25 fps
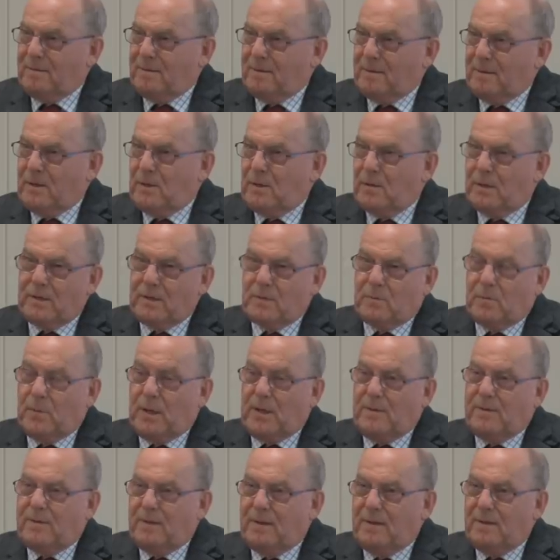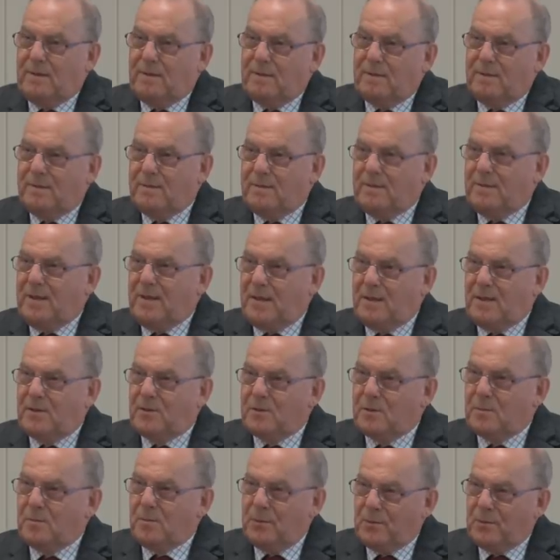Are you expecting to see any
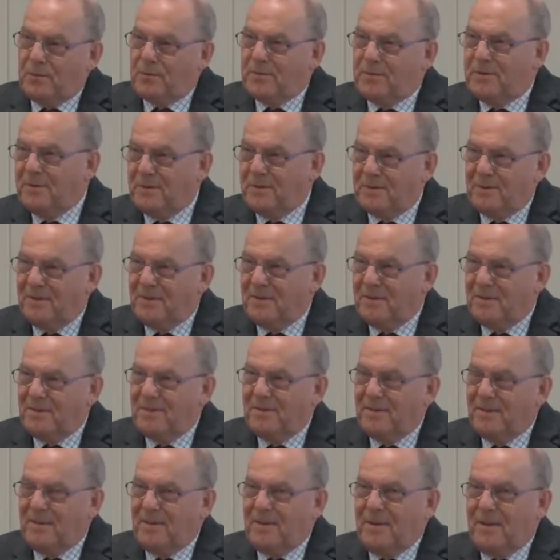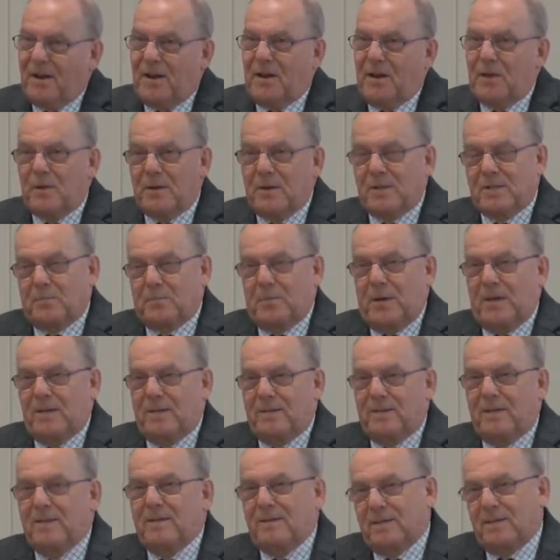troubles? Are you
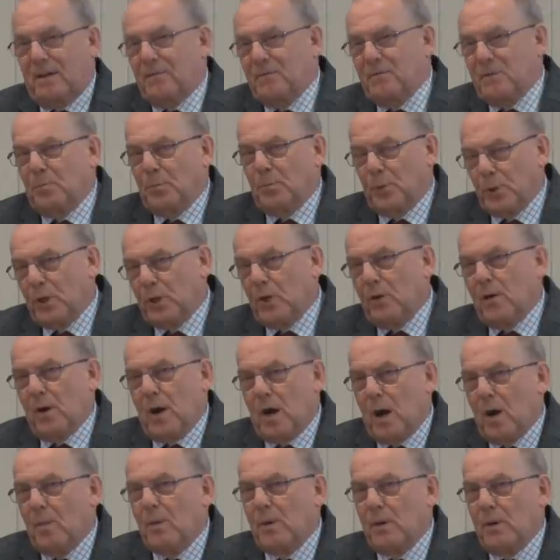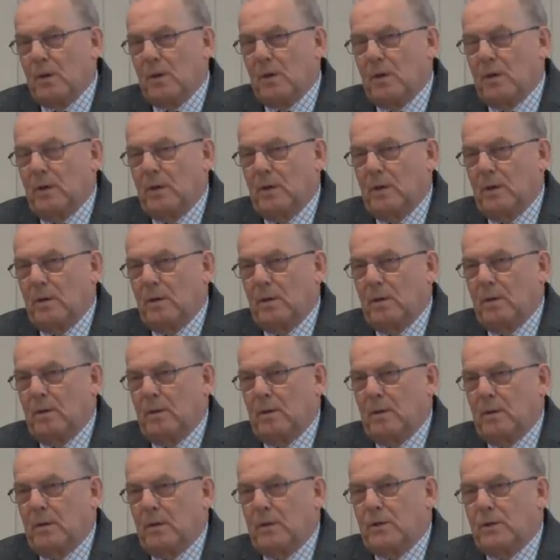expecting to have to put your armour on?
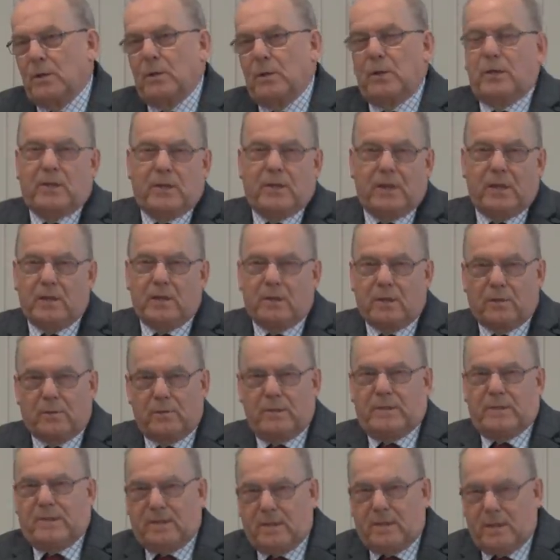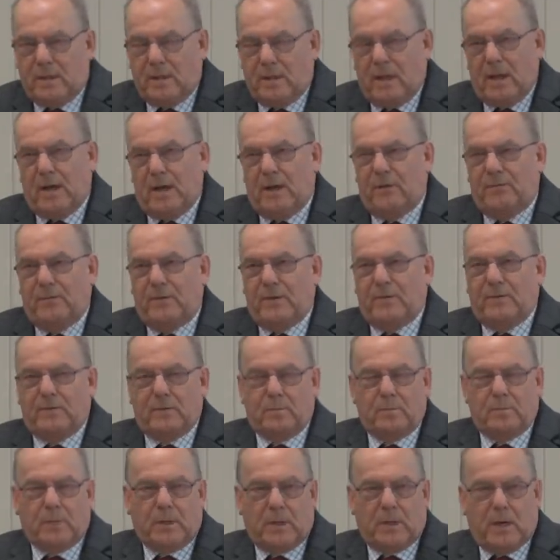Do you think the Christian life is
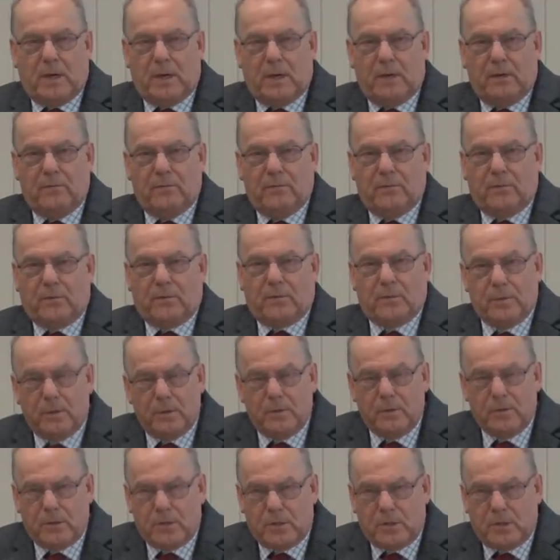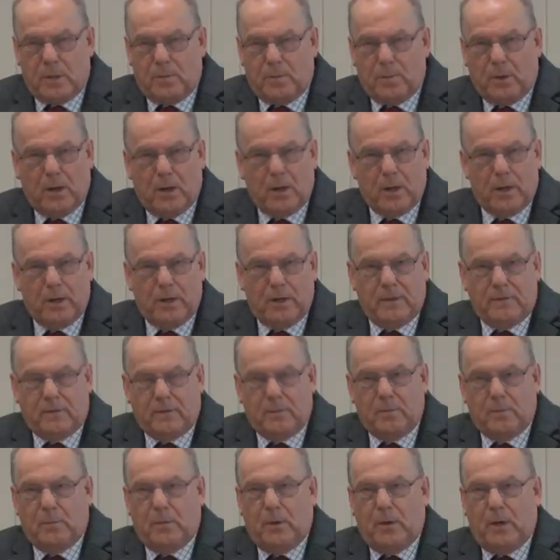some kind of cruise ship holiday
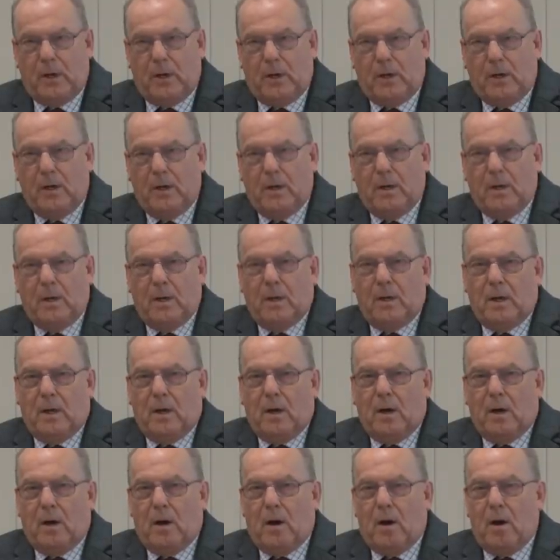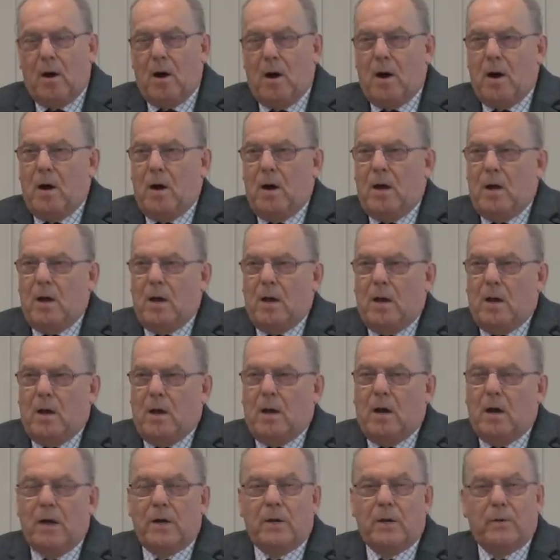somewhere? Or
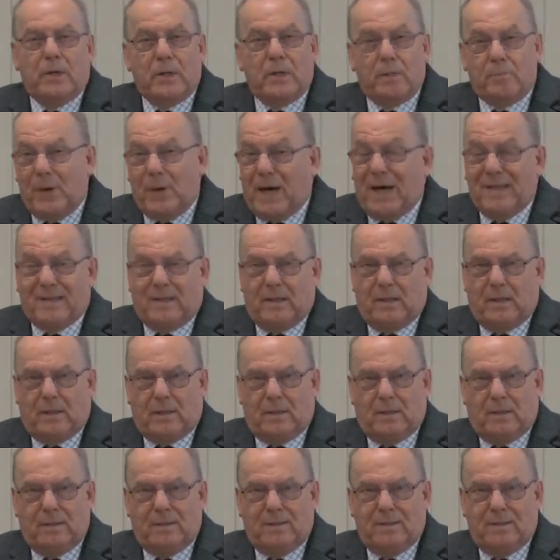are you in a battle?